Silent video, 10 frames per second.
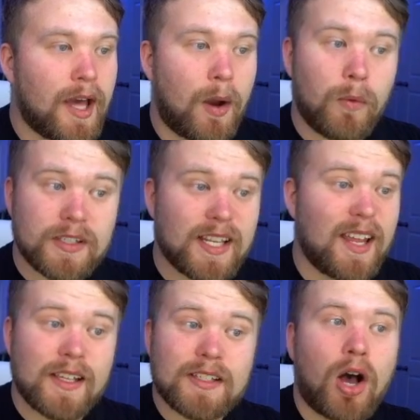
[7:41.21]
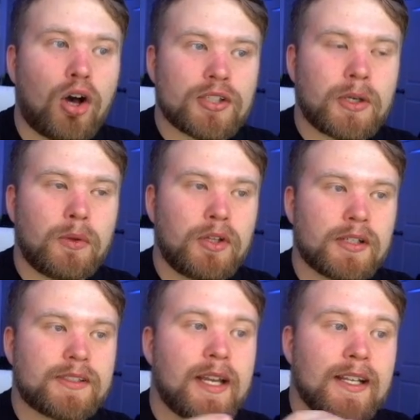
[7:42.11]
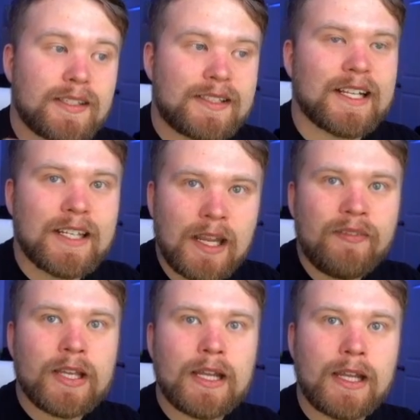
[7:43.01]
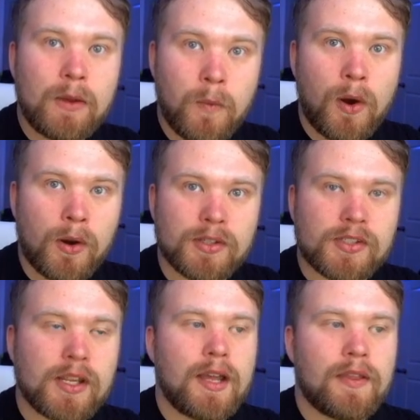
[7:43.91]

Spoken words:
Once again, this also looks significantly worse